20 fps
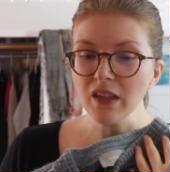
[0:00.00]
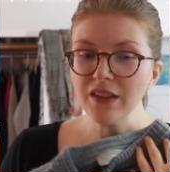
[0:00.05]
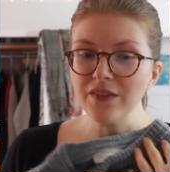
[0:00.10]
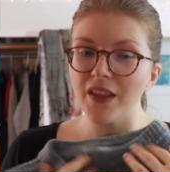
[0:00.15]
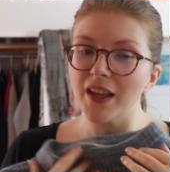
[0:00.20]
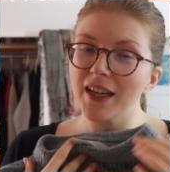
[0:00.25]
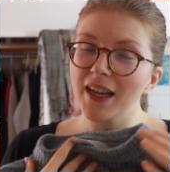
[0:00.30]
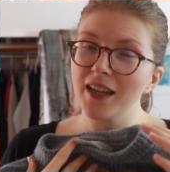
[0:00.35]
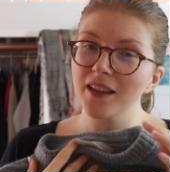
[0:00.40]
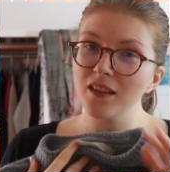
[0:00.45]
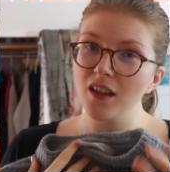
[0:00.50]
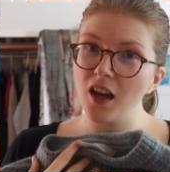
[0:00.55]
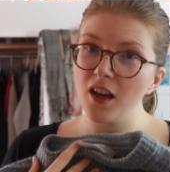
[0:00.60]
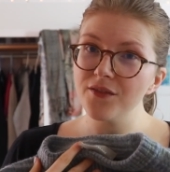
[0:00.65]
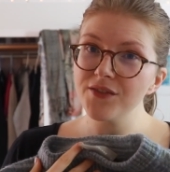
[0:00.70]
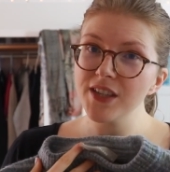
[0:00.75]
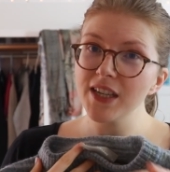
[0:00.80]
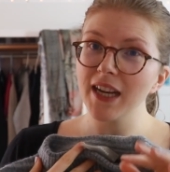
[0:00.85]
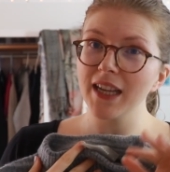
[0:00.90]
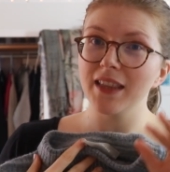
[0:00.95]
that I
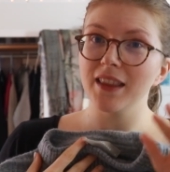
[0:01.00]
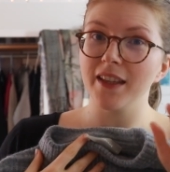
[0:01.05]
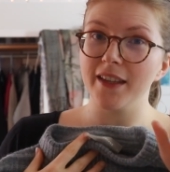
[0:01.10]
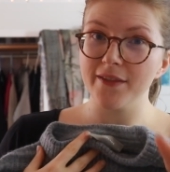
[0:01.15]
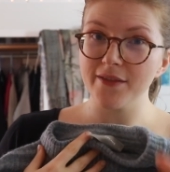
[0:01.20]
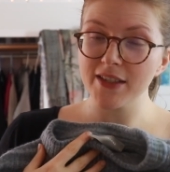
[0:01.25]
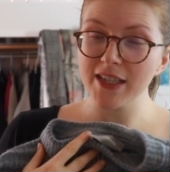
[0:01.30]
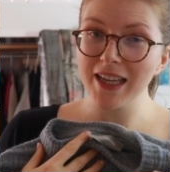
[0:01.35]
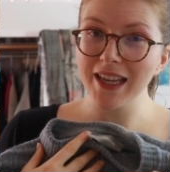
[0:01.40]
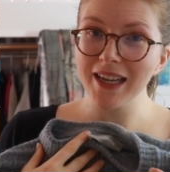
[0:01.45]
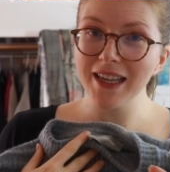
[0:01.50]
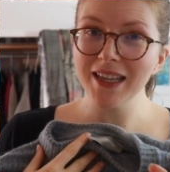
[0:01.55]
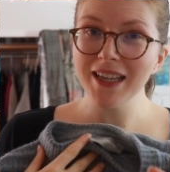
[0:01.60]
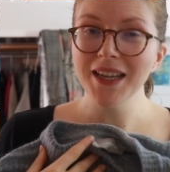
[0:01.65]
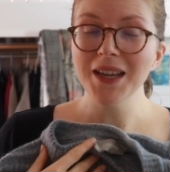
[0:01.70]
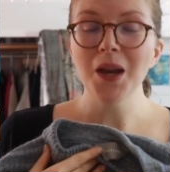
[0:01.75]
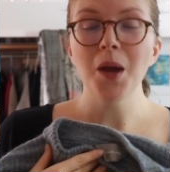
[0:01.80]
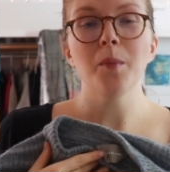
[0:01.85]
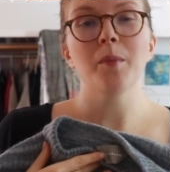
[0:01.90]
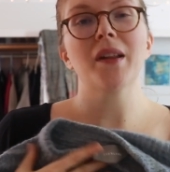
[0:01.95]
loved and I lived in,
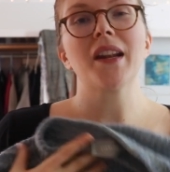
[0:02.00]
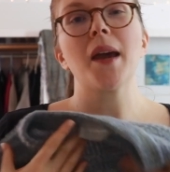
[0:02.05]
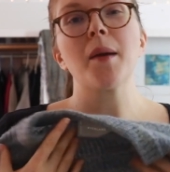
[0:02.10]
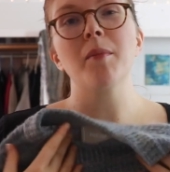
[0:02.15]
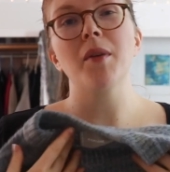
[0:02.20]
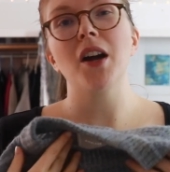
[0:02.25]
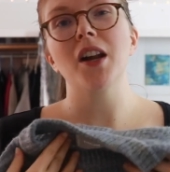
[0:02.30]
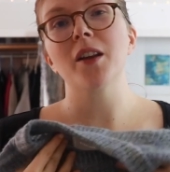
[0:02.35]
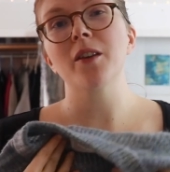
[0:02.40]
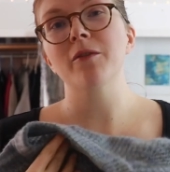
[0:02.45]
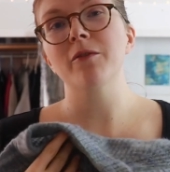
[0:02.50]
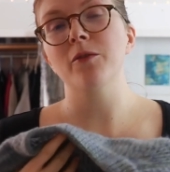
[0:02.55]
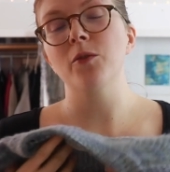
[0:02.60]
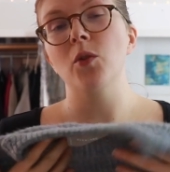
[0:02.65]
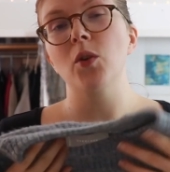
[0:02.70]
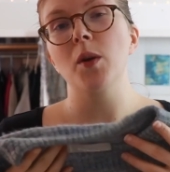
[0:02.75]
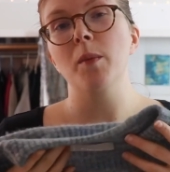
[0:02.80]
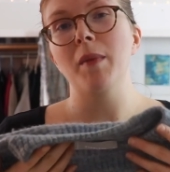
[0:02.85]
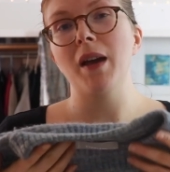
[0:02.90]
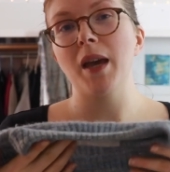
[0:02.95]
but I bought it
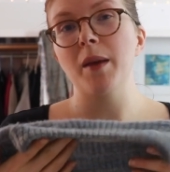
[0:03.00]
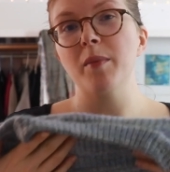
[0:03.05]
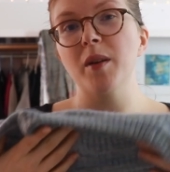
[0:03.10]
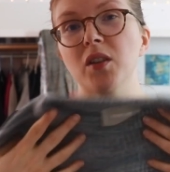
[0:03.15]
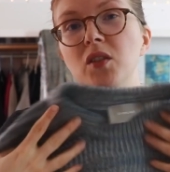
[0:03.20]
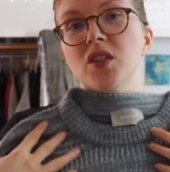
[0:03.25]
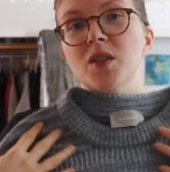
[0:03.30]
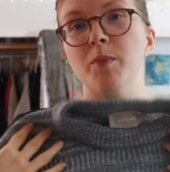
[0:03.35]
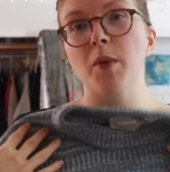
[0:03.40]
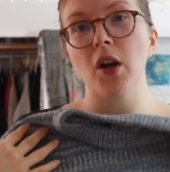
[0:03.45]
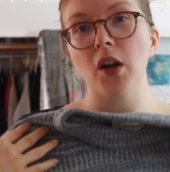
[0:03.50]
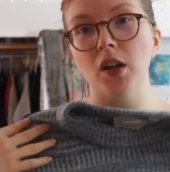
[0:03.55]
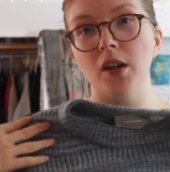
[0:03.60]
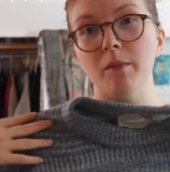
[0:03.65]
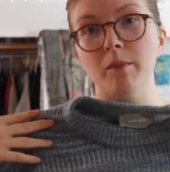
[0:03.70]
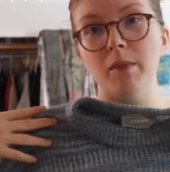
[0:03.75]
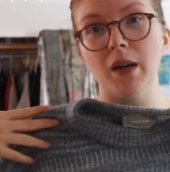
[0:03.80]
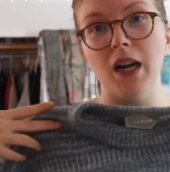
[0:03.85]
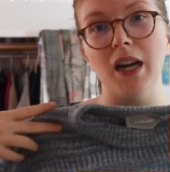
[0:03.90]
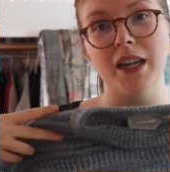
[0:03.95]
for my
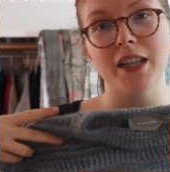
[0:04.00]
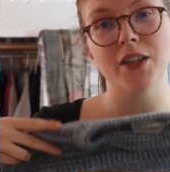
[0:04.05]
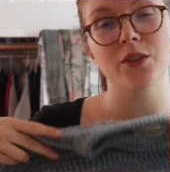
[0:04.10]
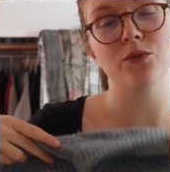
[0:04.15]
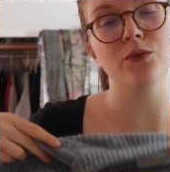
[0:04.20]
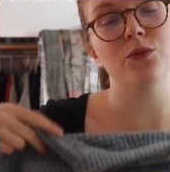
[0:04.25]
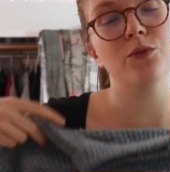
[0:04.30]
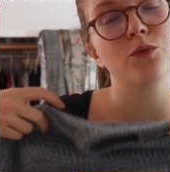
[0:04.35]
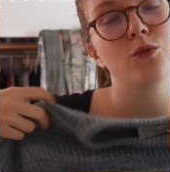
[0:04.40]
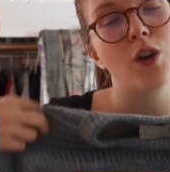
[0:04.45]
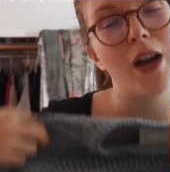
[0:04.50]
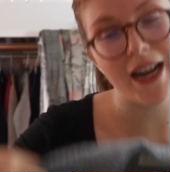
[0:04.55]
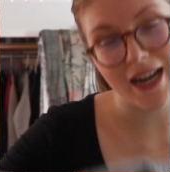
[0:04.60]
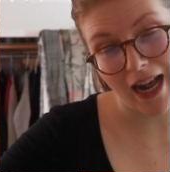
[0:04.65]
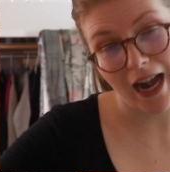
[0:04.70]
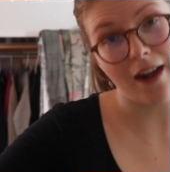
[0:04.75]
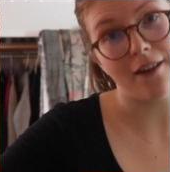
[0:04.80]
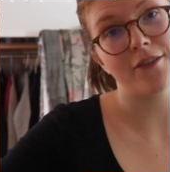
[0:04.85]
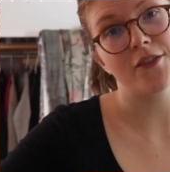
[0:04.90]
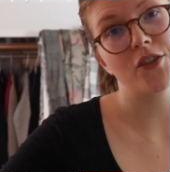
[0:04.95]
postpartum body right
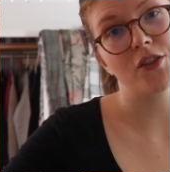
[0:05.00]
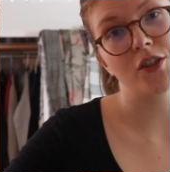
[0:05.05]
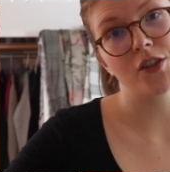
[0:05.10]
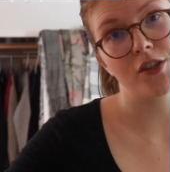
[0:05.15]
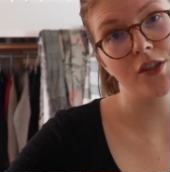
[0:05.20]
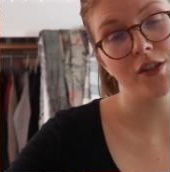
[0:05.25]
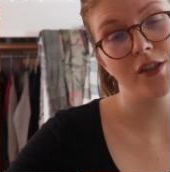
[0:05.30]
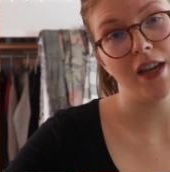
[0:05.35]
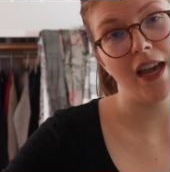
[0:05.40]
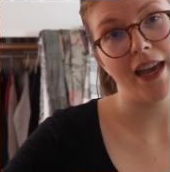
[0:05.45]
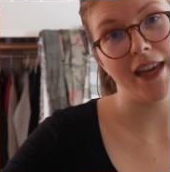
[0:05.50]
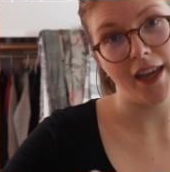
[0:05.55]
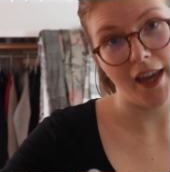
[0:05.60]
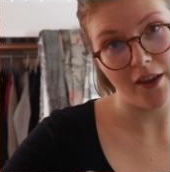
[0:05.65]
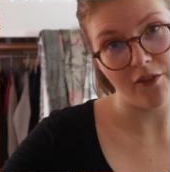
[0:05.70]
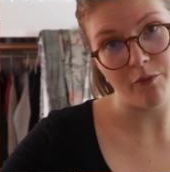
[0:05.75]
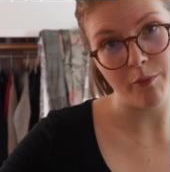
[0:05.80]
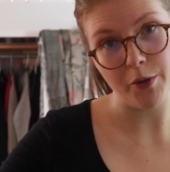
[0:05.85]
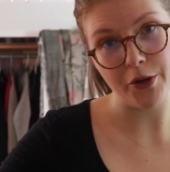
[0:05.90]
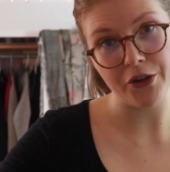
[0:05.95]
after I
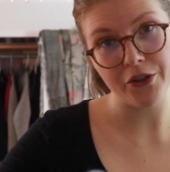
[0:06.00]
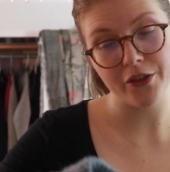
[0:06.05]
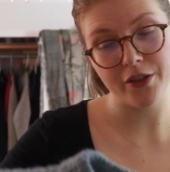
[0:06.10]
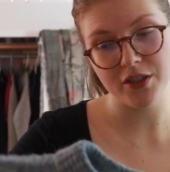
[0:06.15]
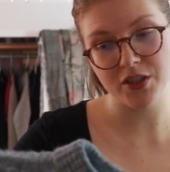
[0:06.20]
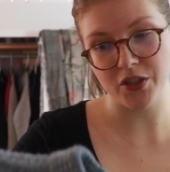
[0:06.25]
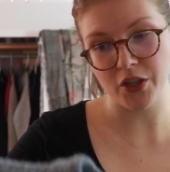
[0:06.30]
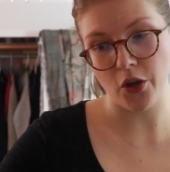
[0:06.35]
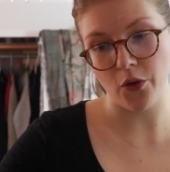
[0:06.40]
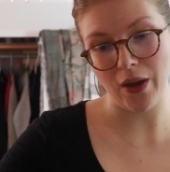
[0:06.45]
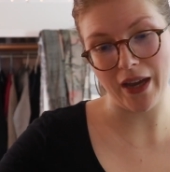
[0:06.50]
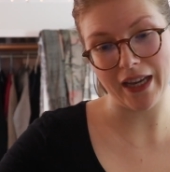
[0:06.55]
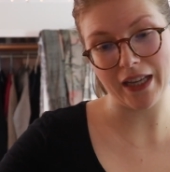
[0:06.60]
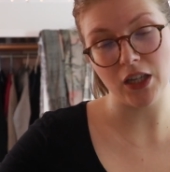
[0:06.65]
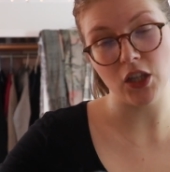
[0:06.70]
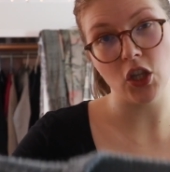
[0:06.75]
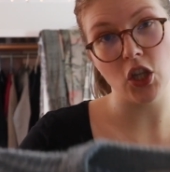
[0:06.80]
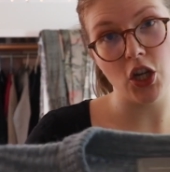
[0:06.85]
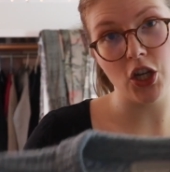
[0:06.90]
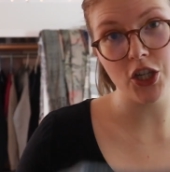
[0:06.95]
gave birth. So I got
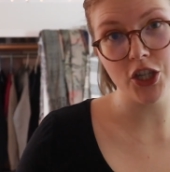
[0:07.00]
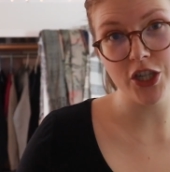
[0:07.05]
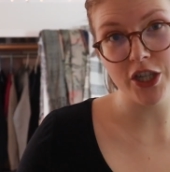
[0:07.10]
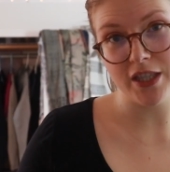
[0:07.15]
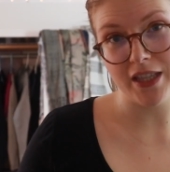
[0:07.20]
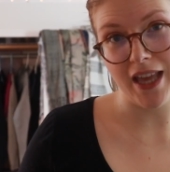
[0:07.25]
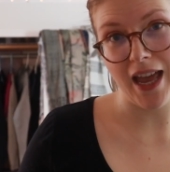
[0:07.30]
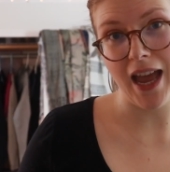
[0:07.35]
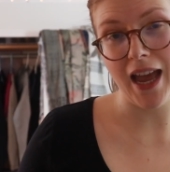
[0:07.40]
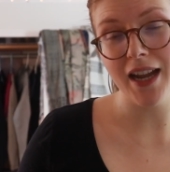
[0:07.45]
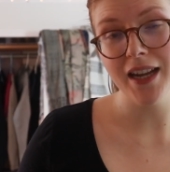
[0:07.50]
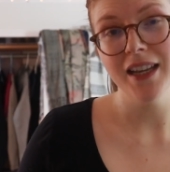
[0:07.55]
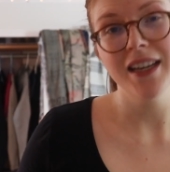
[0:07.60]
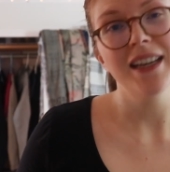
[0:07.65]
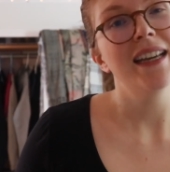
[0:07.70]
a large in that,